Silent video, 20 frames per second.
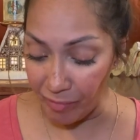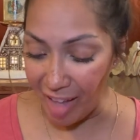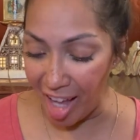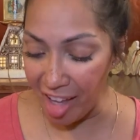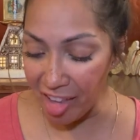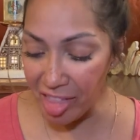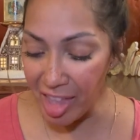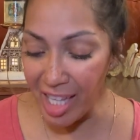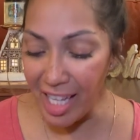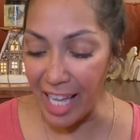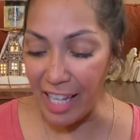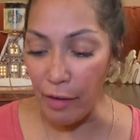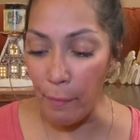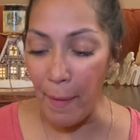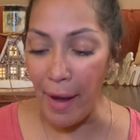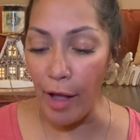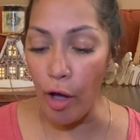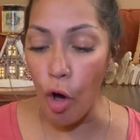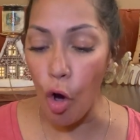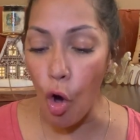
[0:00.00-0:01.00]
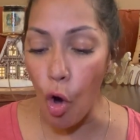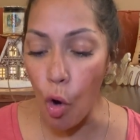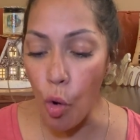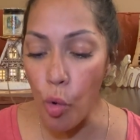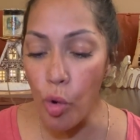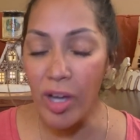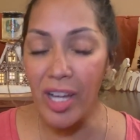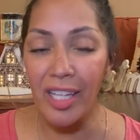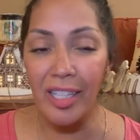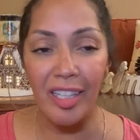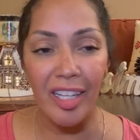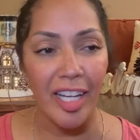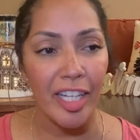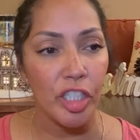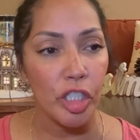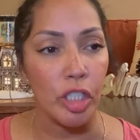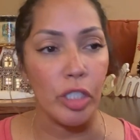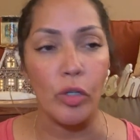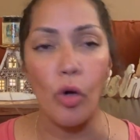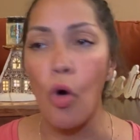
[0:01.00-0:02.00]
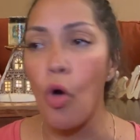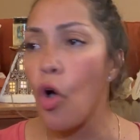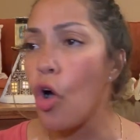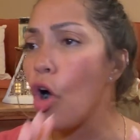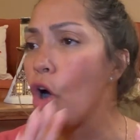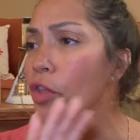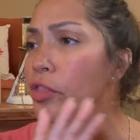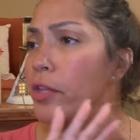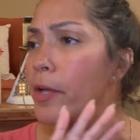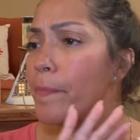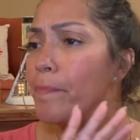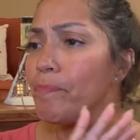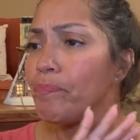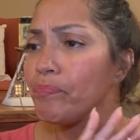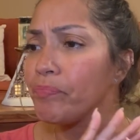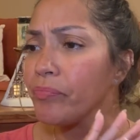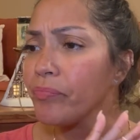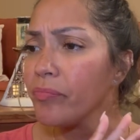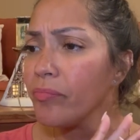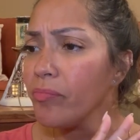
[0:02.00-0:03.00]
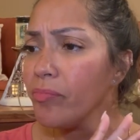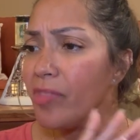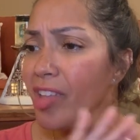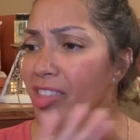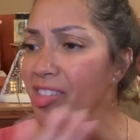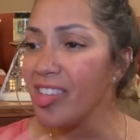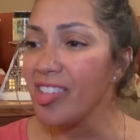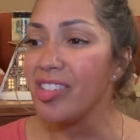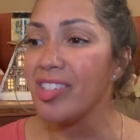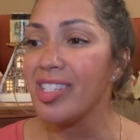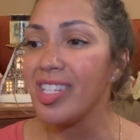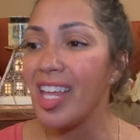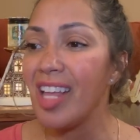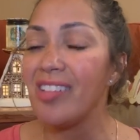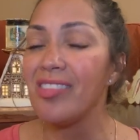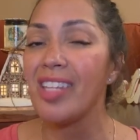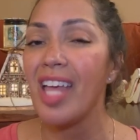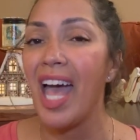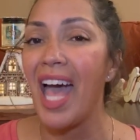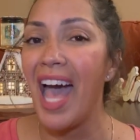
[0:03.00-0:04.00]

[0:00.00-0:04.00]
I think out of my whole collection, all the scents,